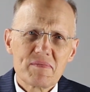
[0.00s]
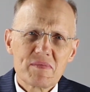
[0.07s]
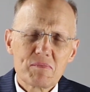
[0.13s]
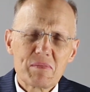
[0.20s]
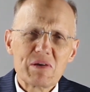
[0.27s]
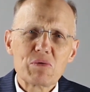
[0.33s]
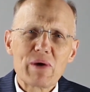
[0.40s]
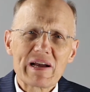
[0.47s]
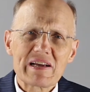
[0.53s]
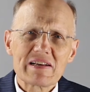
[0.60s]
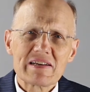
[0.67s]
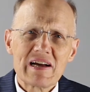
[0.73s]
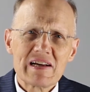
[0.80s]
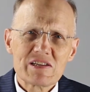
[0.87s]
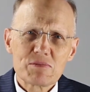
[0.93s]
be
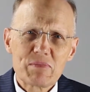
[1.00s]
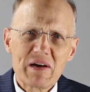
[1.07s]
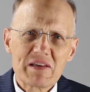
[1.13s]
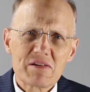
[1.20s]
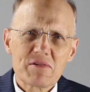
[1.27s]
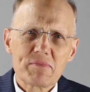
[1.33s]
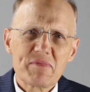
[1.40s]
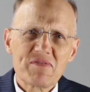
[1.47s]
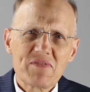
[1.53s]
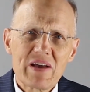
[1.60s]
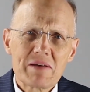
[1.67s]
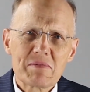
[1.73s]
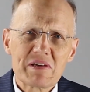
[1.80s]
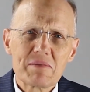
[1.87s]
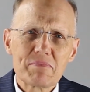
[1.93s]
recognized by their
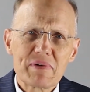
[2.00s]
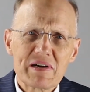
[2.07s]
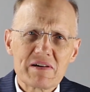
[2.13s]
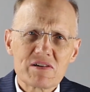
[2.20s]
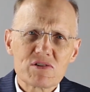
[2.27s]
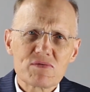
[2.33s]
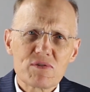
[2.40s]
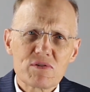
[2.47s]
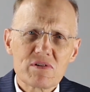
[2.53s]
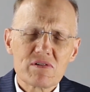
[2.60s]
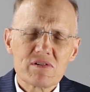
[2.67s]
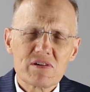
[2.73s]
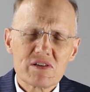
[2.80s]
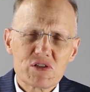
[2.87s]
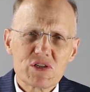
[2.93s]
family and parents for
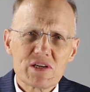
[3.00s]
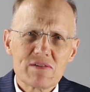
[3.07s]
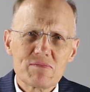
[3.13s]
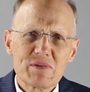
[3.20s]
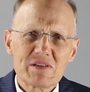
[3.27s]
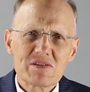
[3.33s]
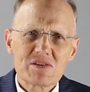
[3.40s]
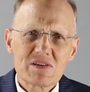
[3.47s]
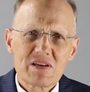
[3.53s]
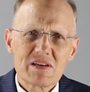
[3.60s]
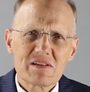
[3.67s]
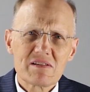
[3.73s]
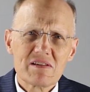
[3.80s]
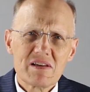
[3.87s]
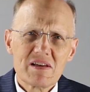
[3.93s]
their achievements
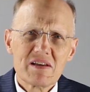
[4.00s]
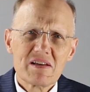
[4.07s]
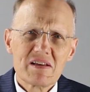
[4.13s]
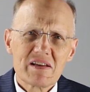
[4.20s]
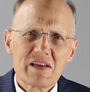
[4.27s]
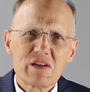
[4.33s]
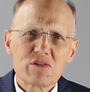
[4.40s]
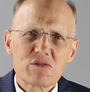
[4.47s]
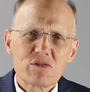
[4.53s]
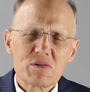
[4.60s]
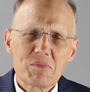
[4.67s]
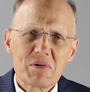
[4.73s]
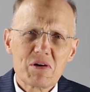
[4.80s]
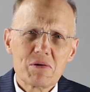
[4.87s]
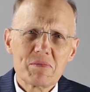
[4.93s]
and getting their
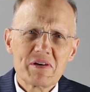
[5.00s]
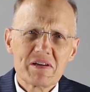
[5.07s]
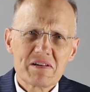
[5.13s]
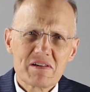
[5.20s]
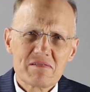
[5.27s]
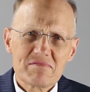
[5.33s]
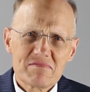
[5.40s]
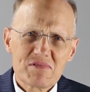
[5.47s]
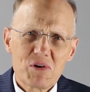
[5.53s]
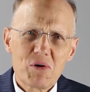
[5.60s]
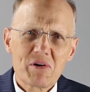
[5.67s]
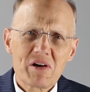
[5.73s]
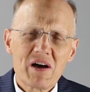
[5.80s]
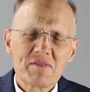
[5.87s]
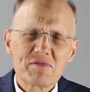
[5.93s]
diploma and
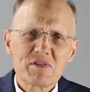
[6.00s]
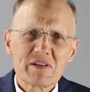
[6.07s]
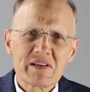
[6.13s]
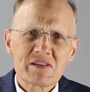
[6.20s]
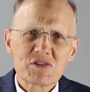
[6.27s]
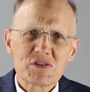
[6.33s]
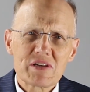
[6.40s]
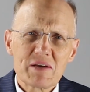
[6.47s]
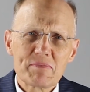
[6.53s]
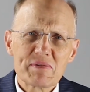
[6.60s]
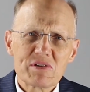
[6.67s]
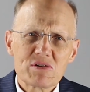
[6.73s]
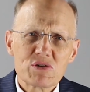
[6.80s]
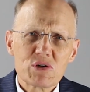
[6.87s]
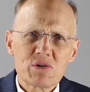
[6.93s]
going off to the next step in
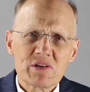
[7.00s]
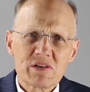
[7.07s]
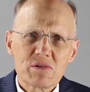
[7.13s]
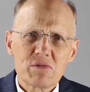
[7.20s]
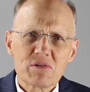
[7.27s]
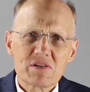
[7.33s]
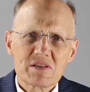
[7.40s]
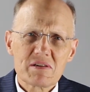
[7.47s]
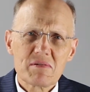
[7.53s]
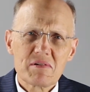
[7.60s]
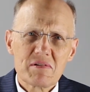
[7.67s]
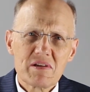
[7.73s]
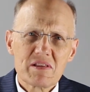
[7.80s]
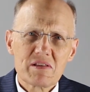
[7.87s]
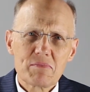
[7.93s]
their journey towards
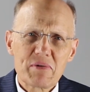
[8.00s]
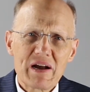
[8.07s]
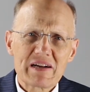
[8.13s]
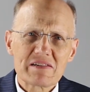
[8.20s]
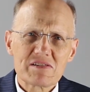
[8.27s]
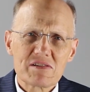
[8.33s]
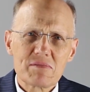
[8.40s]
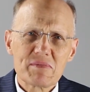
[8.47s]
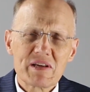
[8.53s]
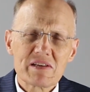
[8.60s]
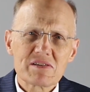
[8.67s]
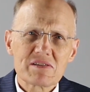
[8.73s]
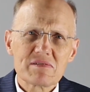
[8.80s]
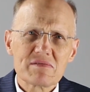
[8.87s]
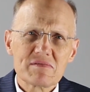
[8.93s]
the practice of
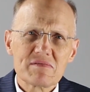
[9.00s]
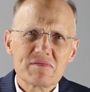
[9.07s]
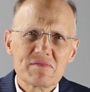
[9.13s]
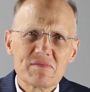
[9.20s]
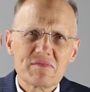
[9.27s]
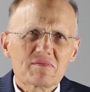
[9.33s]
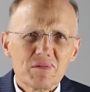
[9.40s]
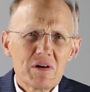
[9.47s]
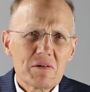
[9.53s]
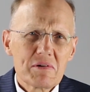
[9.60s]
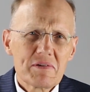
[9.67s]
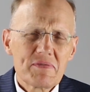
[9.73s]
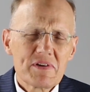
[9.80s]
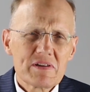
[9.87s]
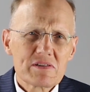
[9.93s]
medicine. Well, we
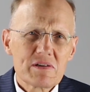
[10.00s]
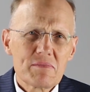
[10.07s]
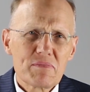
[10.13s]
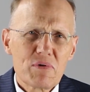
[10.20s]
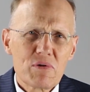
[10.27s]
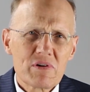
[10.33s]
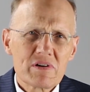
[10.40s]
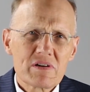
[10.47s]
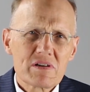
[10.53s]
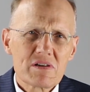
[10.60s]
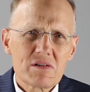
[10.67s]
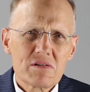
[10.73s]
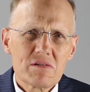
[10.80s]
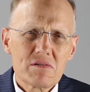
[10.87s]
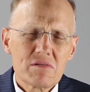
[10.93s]
feel it's important
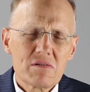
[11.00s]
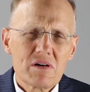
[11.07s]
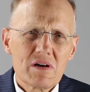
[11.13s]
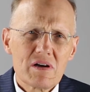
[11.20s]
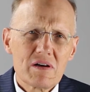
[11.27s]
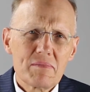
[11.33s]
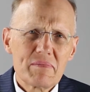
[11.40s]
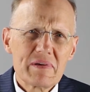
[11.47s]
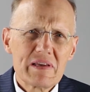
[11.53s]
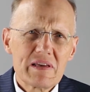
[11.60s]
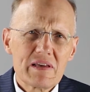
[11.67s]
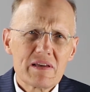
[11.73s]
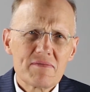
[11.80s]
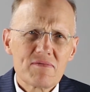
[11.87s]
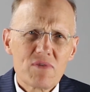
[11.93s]
to
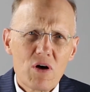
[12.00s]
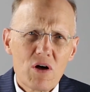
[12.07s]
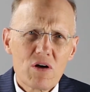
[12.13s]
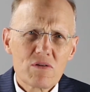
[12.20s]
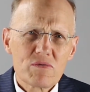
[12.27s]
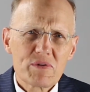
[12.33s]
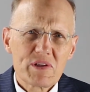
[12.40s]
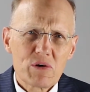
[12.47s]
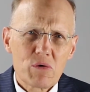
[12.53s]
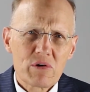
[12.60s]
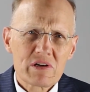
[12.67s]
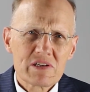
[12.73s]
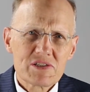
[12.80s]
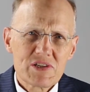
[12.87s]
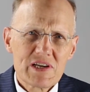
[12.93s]
be involved with the
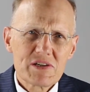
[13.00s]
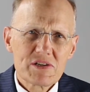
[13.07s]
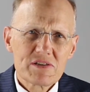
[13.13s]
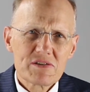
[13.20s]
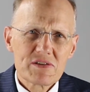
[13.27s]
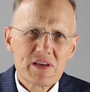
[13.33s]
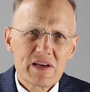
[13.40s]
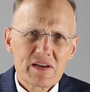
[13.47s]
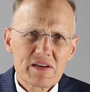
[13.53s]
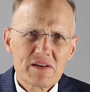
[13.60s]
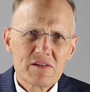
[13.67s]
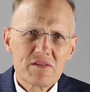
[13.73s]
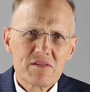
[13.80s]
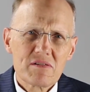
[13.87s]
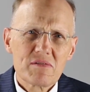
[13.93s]
organizations that
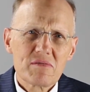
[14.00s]
can